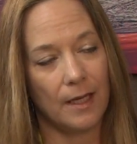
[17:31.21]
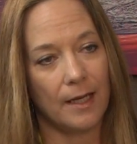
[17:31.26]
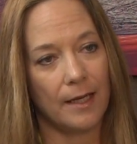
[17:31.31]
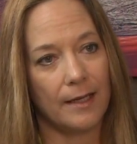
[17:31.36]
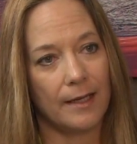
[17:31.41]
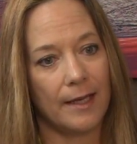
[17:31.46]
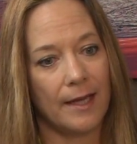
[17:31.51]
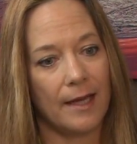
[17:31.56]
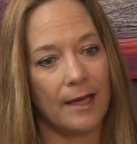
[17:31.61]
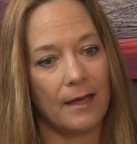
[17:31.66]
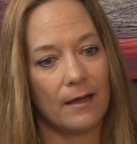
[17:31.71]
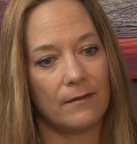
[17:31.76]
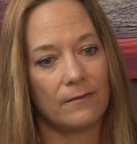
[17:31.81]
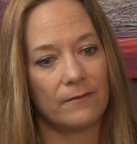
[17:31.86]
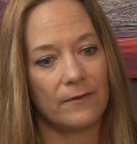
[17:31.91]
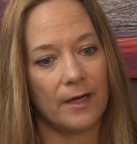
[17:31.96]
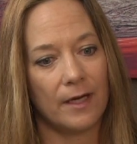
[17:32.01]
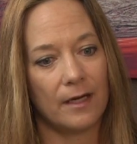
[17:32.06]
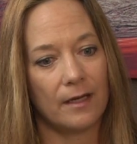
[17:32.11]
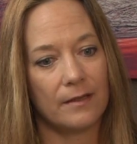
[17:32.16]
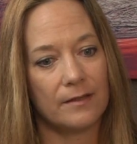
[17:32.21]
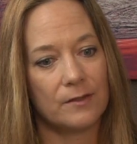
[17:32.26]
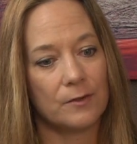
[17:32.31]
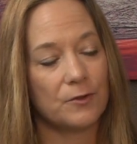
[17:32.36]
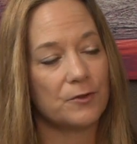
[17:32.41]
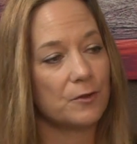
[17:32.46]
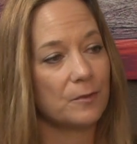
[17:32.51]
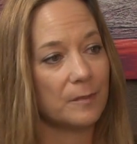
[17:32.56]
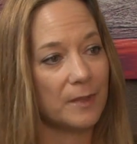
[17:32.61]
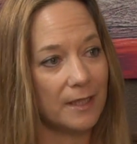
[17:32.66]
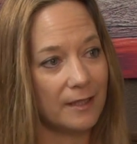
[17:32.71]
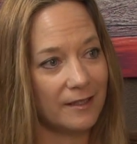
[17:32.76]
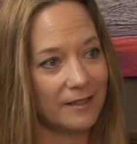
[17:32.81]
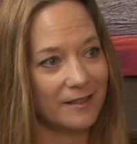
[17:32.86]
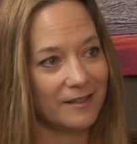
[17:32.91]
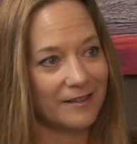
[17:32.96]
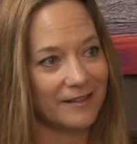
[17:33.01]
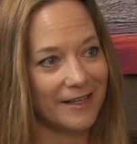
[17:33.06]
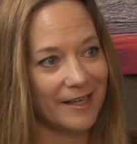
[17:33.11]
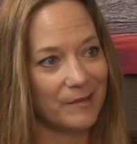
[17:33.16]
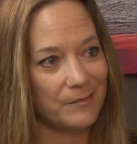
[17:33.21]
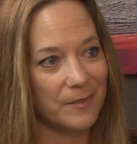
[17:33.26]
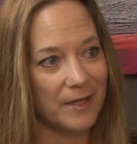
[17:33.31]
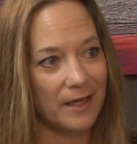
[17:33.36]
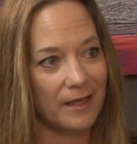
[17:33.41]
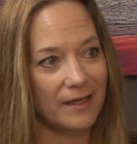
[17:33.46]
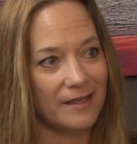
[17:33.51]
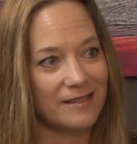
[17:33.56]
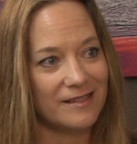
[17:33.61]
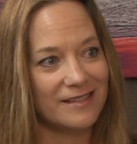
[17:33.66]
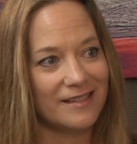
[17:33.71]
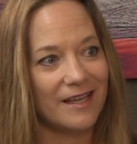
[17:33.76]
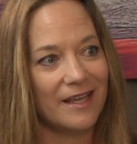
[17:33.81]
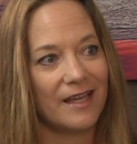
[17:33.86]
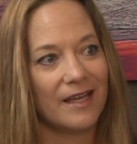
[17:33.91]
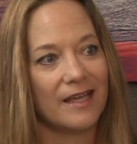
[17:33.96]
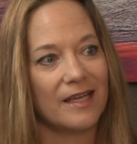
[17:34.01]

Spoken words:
I have social media campaigns,